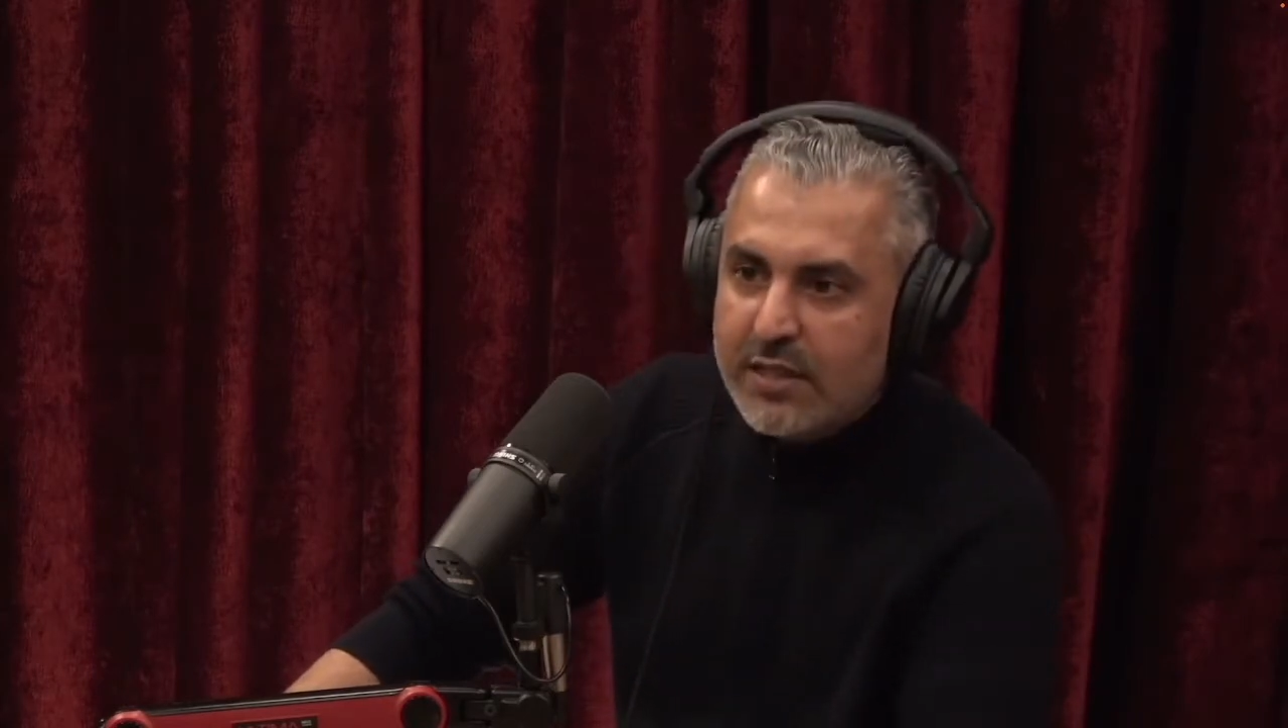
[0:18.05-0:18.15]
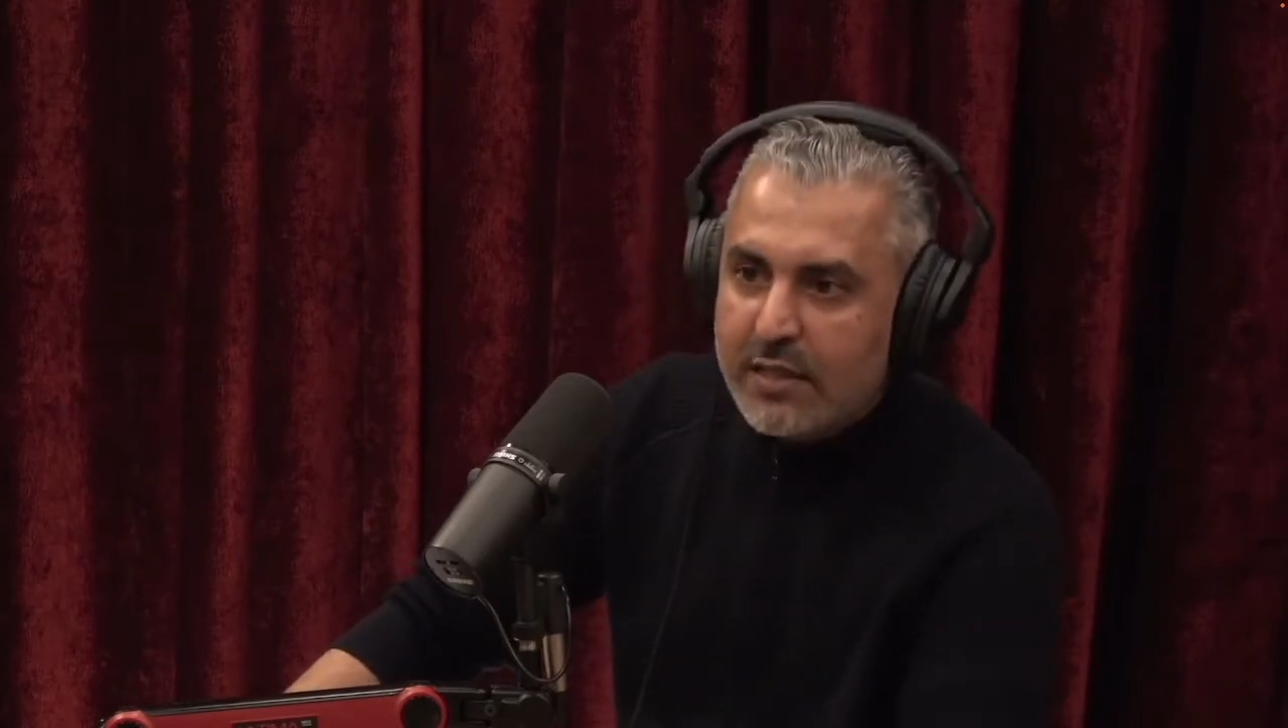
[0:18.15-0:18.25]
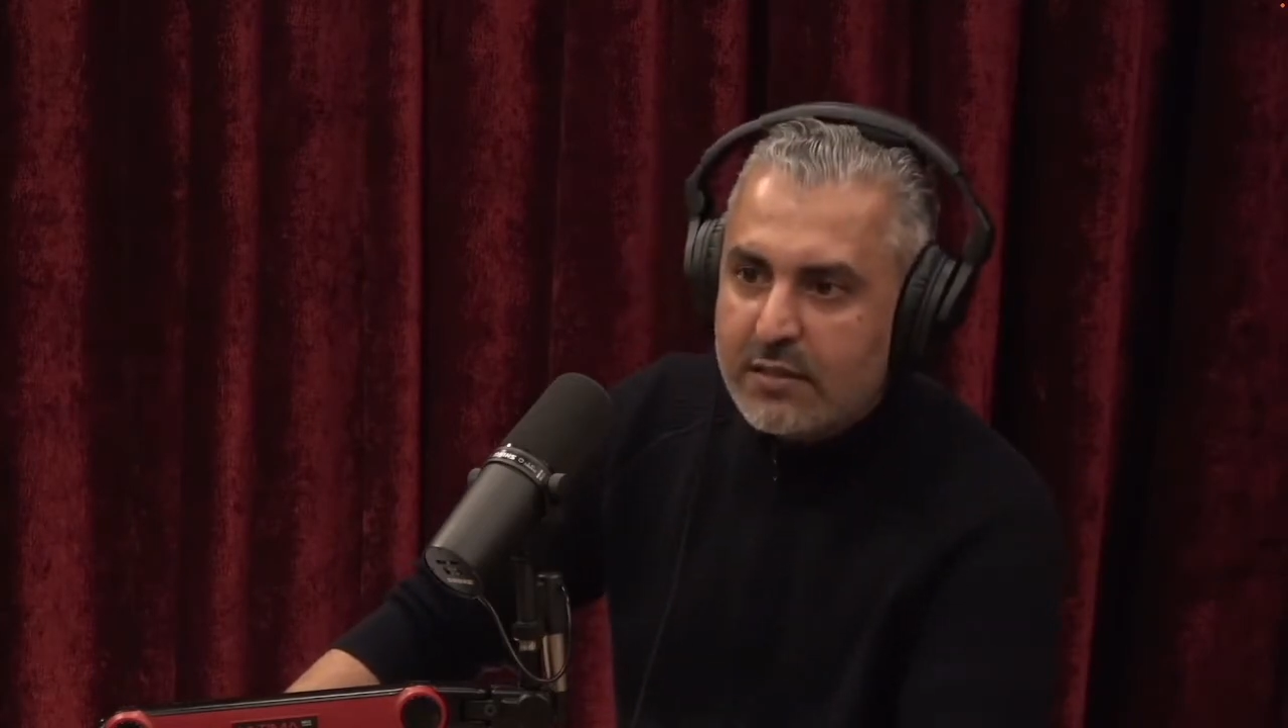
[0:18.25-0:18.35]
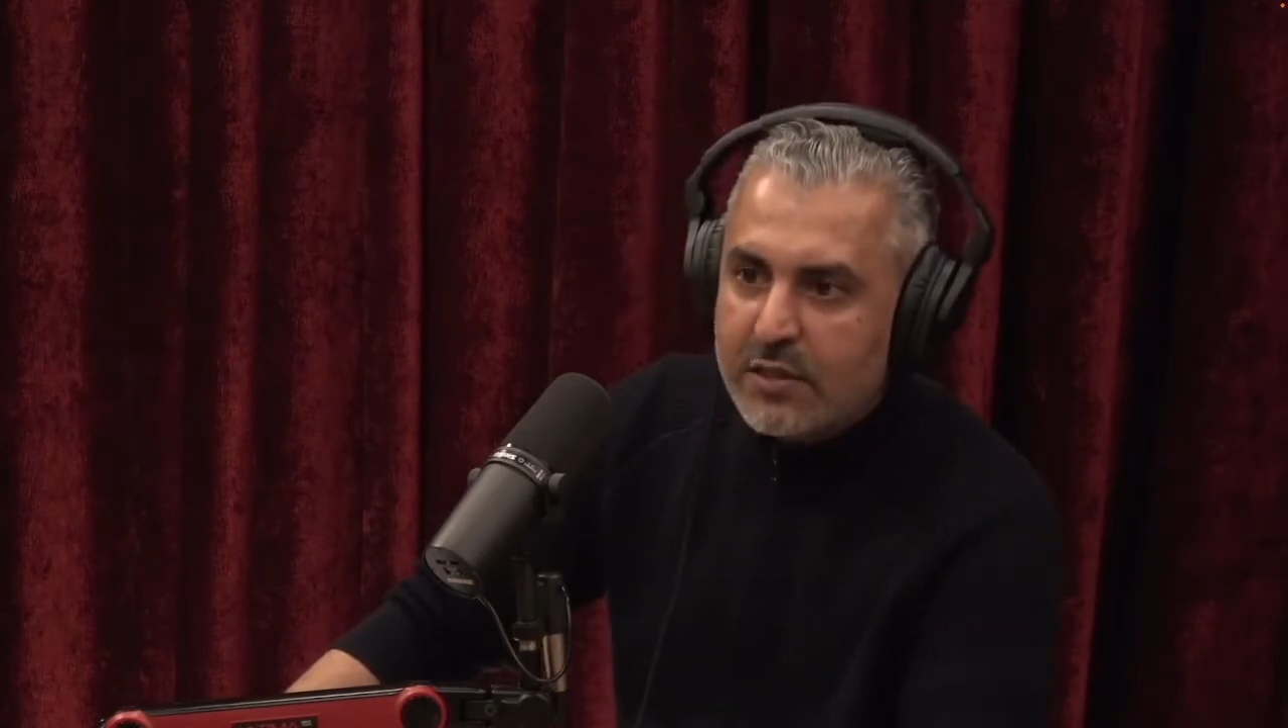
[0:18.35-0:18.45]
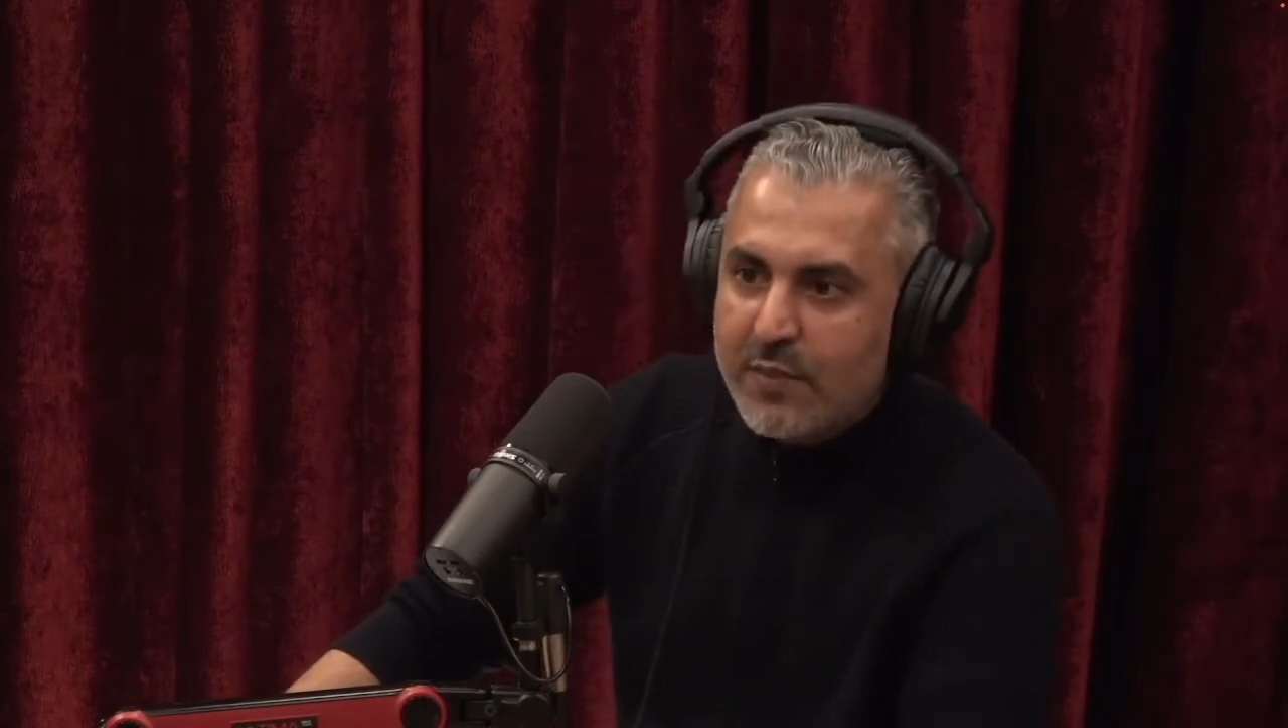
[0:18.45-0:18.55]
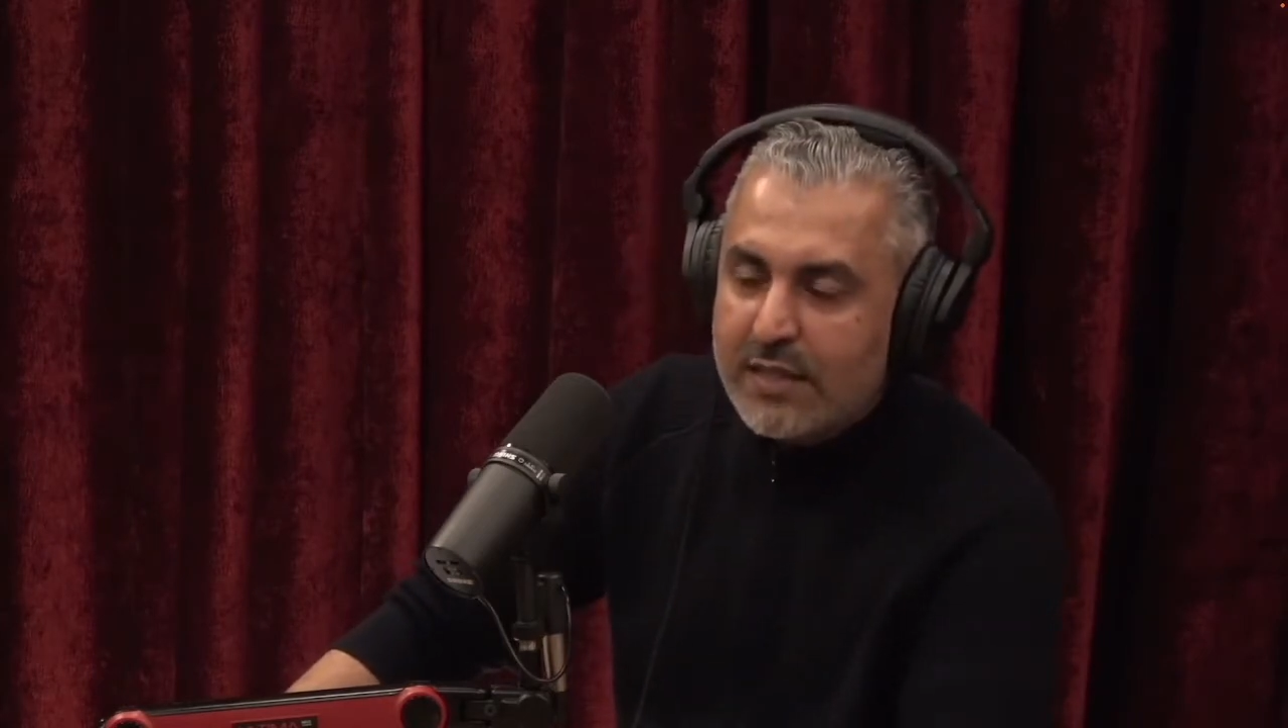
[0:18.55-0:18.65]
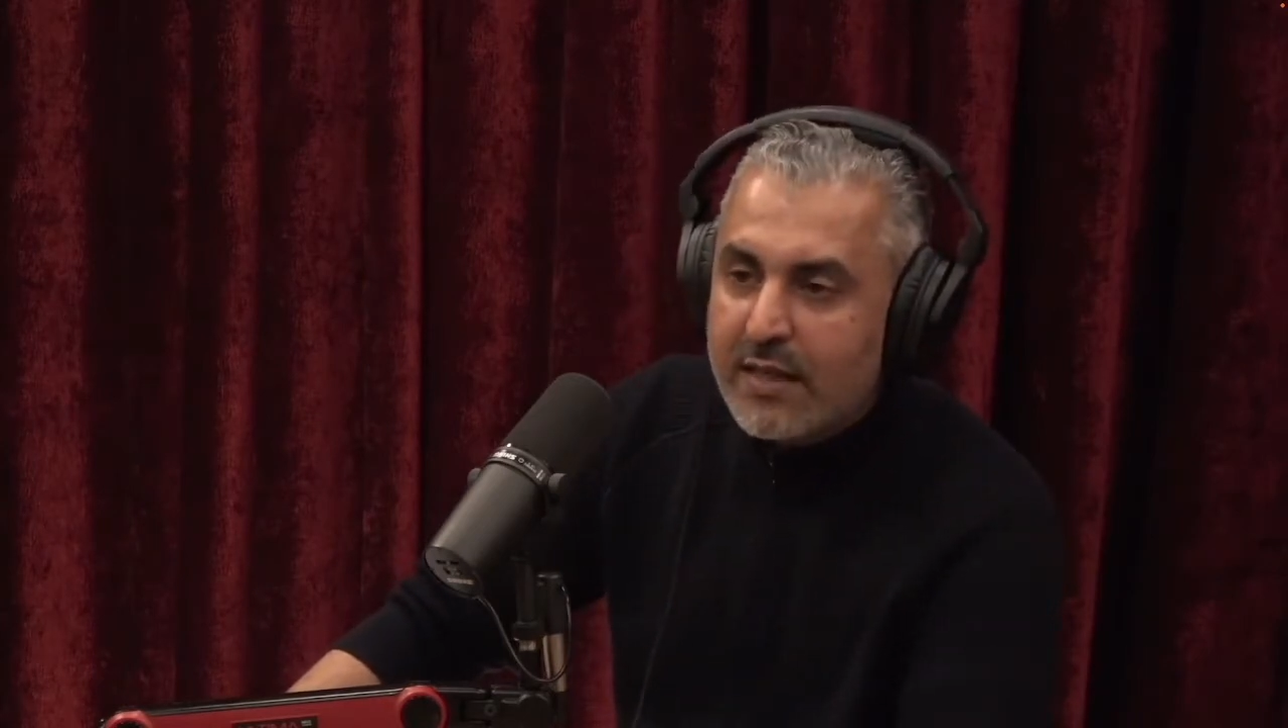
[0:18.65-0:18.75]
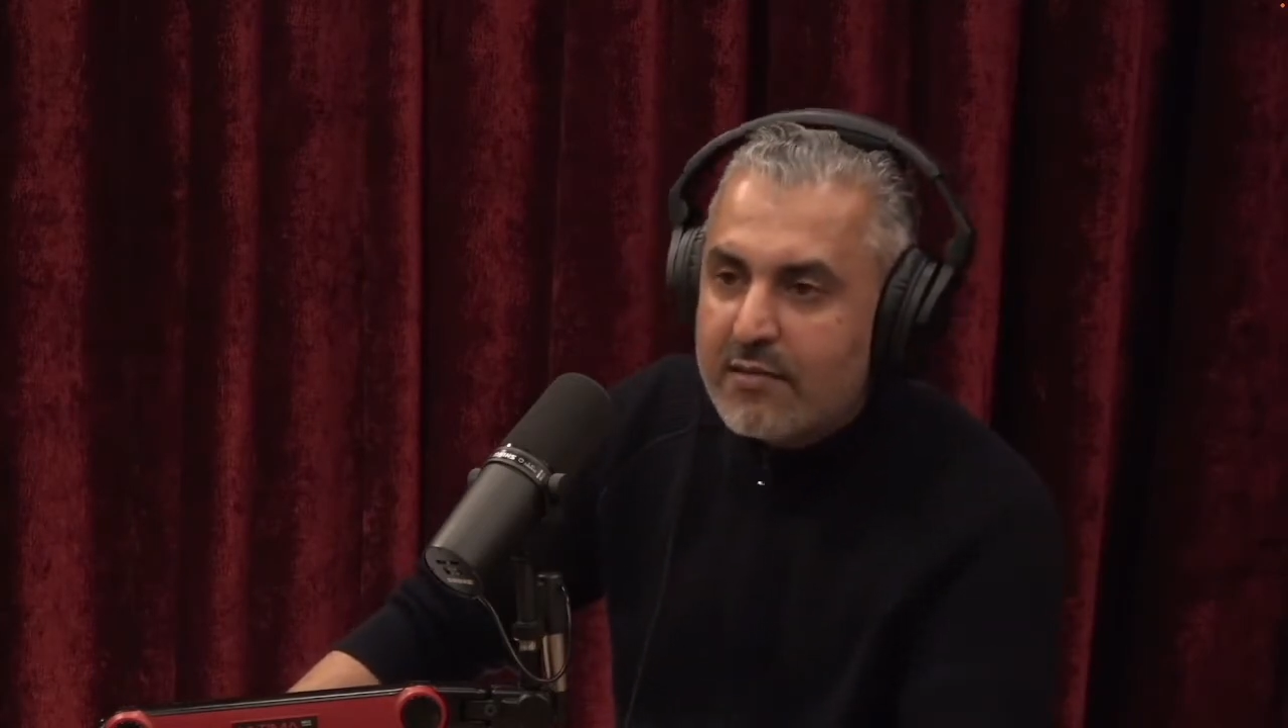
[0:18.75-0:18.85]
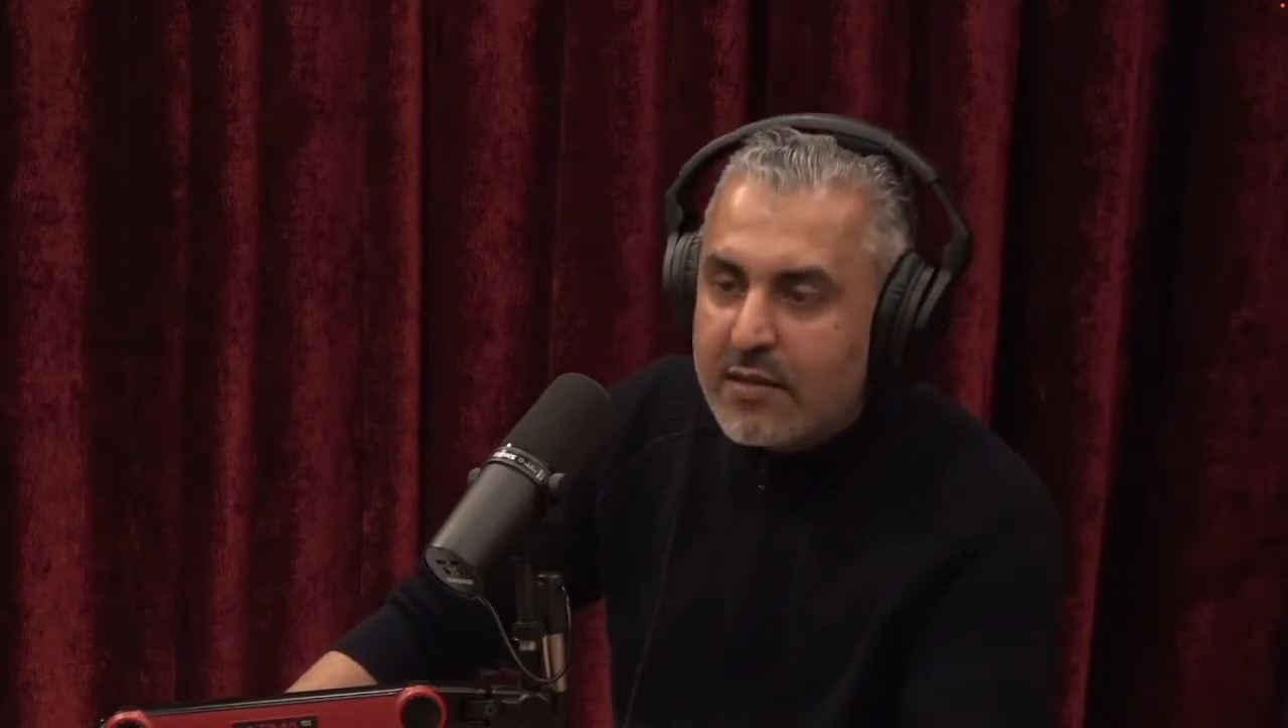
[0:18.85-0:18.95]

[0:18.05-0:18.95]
centers because they